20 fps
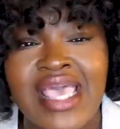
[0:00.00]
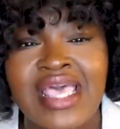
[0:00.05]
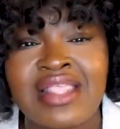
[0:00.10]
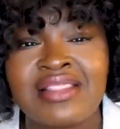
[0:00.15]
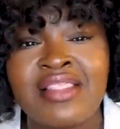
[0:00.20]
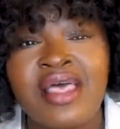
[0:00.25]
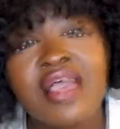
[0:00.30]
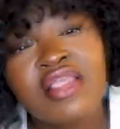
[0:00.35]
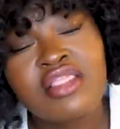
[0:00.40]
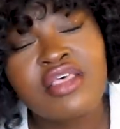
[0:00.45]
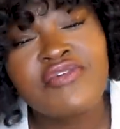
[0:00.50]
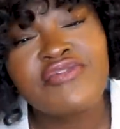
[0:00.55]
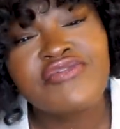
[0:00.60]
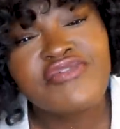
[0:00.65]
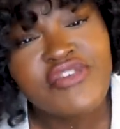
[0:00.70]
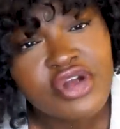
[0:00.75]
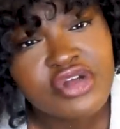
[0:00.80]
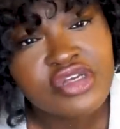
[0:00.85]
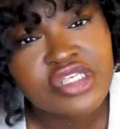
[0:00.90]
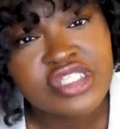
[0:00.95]
And the
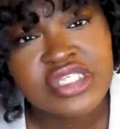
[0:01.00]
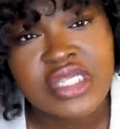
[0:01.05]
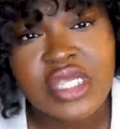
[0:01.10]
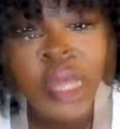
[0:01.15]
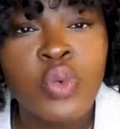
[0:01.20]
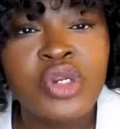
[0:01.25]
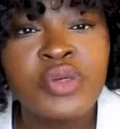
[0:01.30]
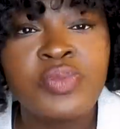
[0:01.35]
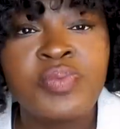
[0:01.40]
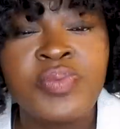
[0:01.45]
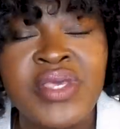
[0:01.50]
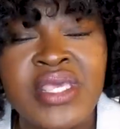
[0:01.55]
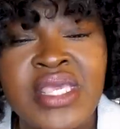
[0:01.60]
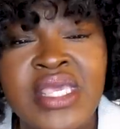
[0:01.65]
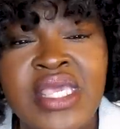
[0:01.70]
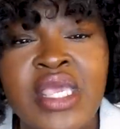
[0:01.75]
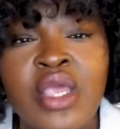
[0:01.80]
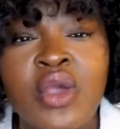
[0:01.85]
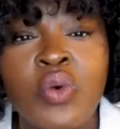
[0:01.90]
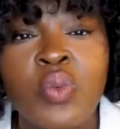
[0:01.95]
first would
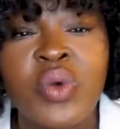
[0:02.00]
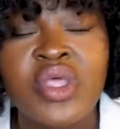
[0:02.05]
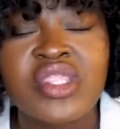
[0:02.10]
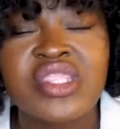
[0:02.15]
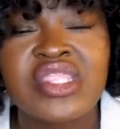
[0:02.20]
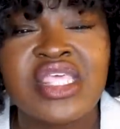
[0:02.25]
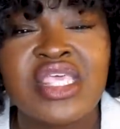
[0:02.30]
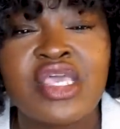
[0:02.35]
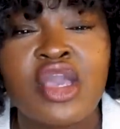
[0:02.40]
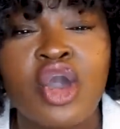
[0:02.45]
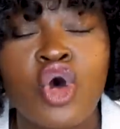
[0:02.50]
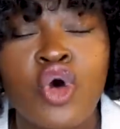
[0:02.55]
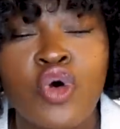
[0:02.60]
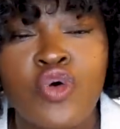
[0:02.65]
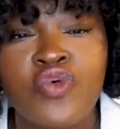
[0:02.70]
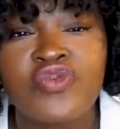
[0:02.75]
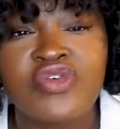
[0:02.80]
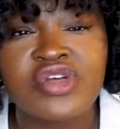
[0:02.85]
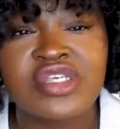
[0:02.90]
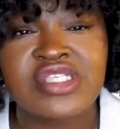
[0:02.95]
be with the
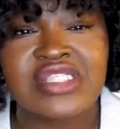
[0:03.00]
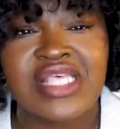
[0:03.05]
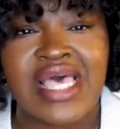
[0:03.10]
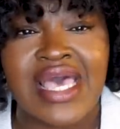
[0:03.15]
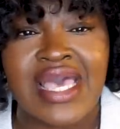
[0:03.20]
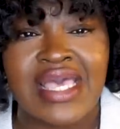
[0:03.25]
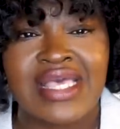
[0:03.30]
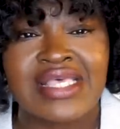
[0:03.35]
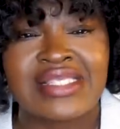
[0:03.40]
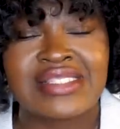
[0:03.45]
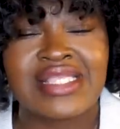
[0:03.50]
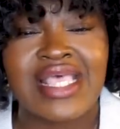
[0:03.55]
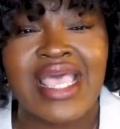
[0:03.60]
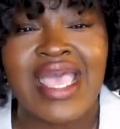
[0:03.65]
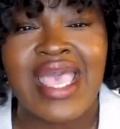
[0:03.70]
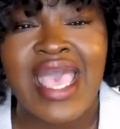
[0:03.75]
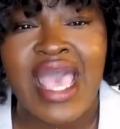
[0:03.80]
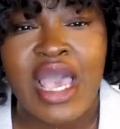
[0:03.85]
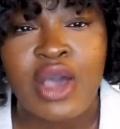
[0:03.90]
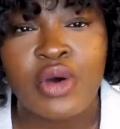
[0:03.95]
oversized
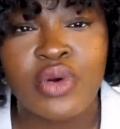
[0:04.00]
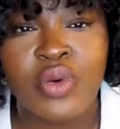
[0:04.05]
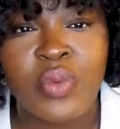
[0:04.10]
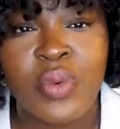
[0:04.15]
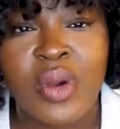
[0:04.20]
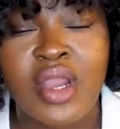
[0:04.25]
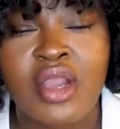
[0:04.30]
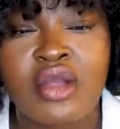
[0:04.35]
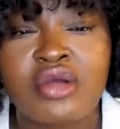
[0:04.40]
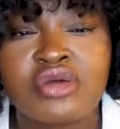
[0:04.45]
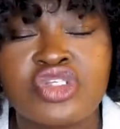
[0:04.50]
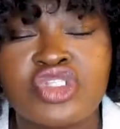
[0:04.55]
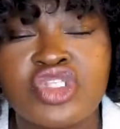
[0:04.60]
outerwear.